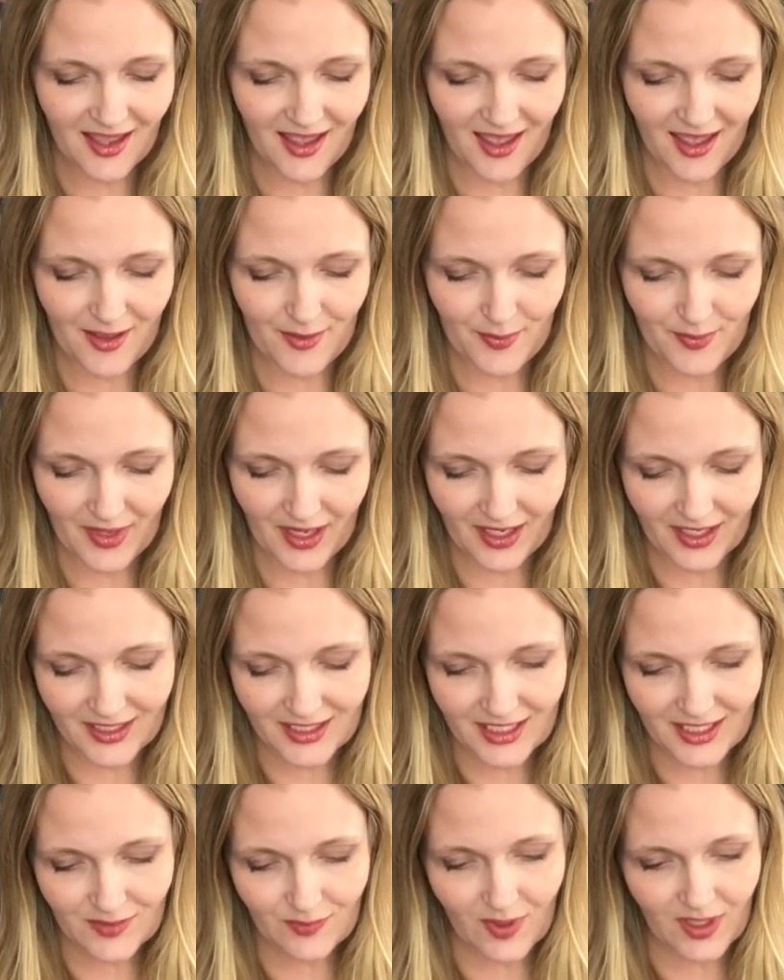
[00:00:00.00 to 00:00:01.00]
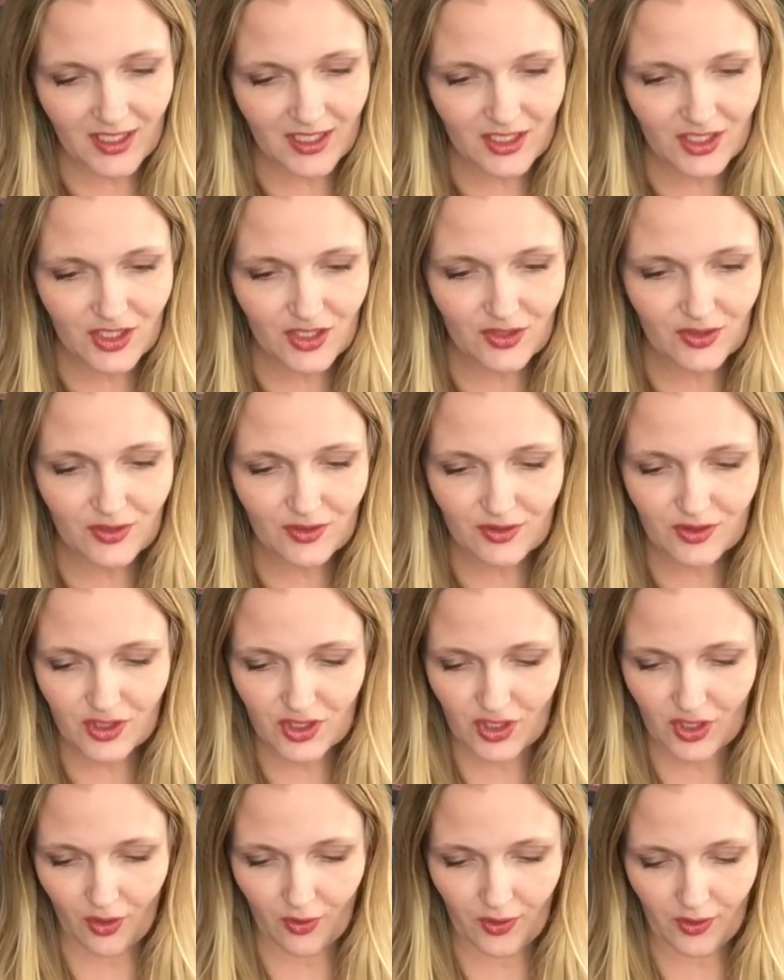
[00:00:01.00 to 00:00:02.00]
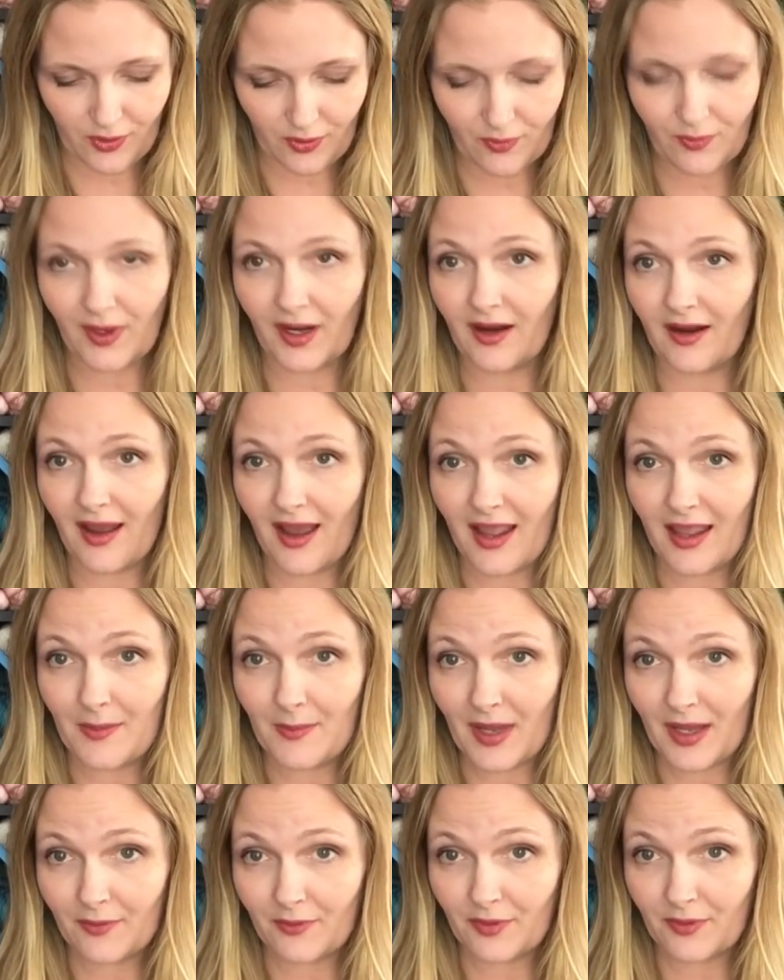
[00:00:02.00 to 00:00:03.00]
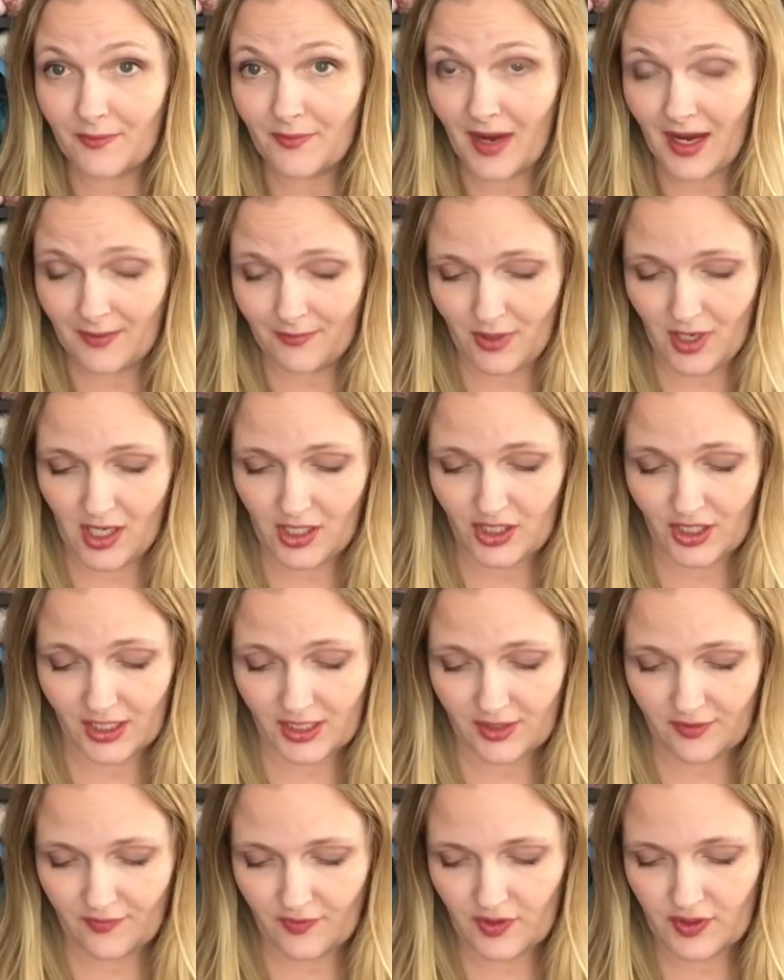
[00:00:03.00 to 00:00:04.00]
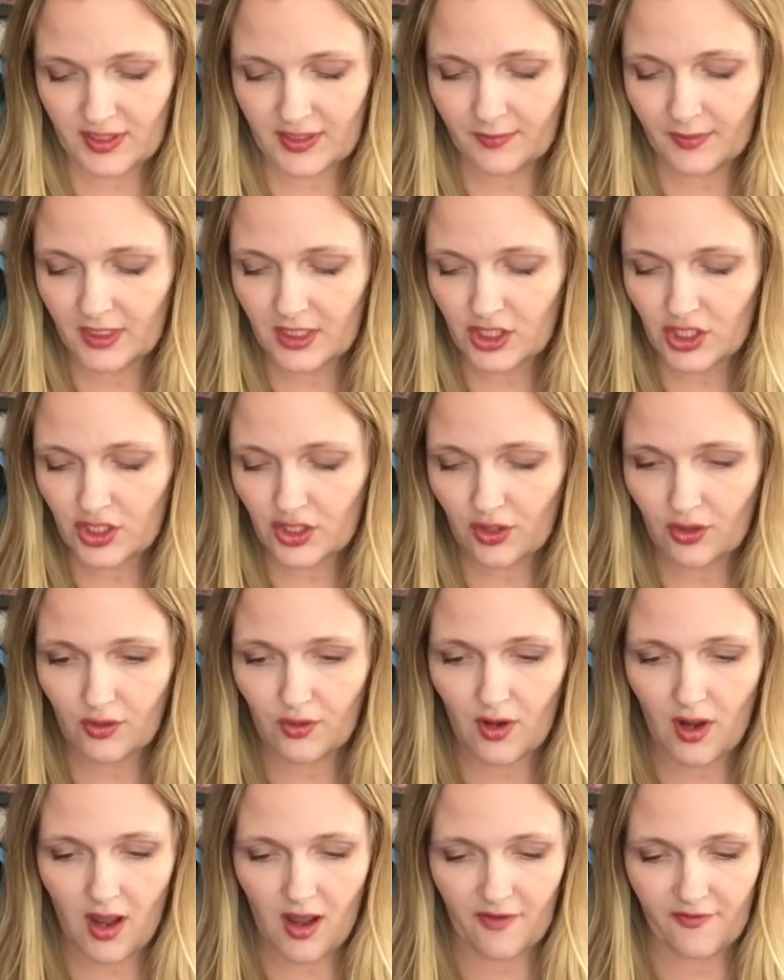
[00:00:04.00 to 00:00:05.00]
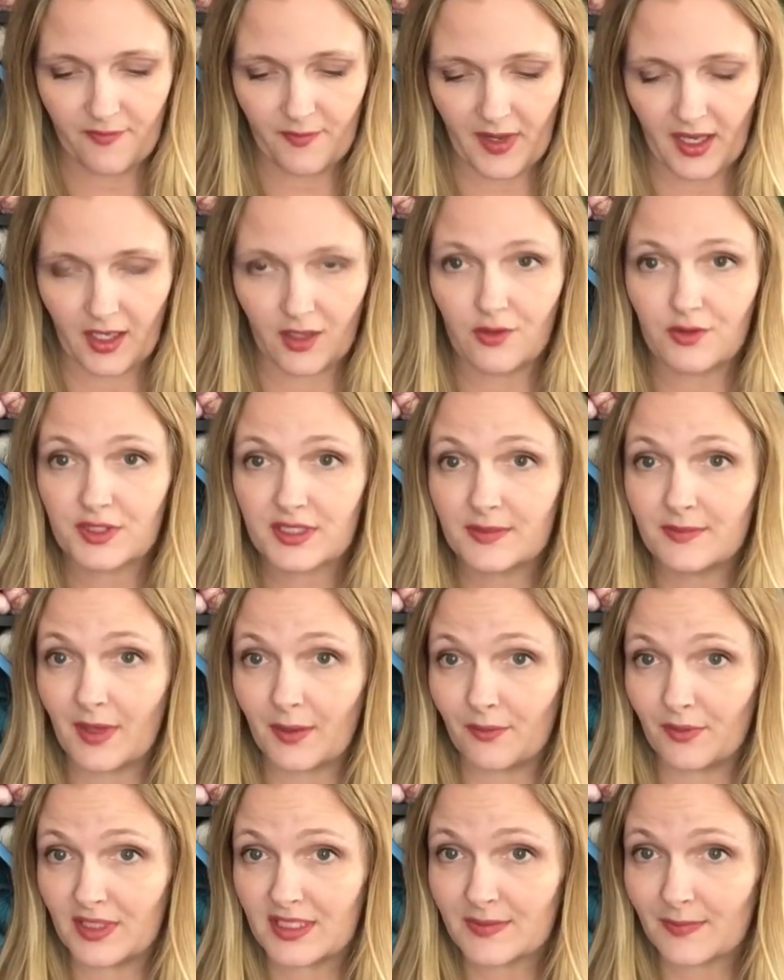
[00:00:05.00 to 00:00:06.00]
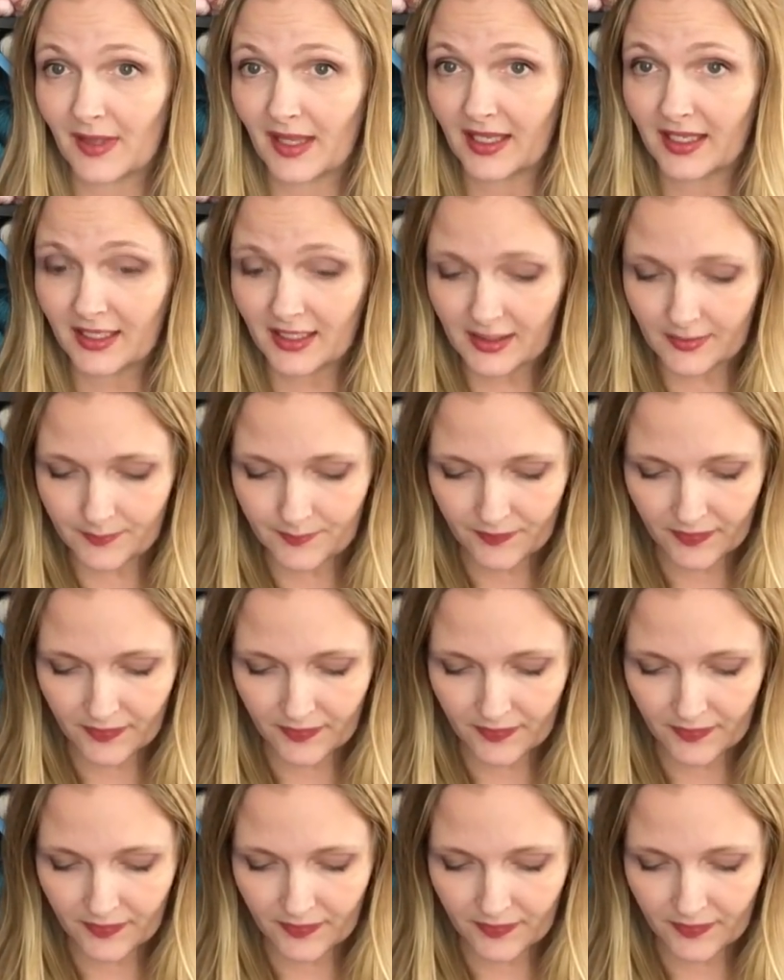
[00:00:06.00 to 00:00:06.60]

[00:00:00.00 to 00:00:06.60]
And I just wanted to show you where I am at with my project. So first I'm going to show off my Cozy Memories blanket.